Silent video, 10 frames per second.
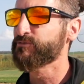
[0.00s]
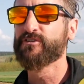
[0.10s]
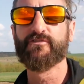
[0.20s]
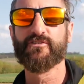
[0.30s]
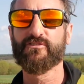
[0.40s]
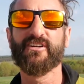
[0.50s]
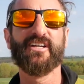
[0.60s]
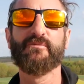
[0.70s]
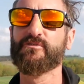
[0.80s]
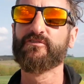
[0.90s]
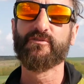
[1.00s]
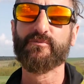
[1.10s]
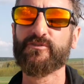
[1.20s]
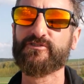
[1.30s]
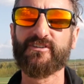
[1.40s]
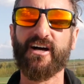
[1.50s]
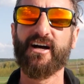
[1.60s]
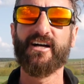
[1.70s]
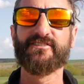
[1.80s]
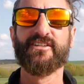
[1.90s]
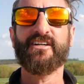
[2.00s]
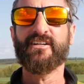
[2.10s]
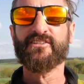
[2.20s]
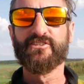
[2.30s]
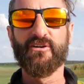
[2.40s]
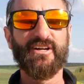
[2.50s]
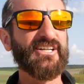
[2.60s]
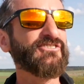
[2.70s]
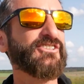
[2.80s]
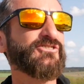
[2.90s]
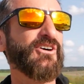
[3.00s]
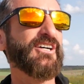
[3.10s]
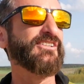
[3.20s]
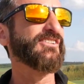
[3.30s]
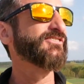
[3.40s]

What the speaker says: Beautiful green, beautiful blue skies. So we're actually enjoying this.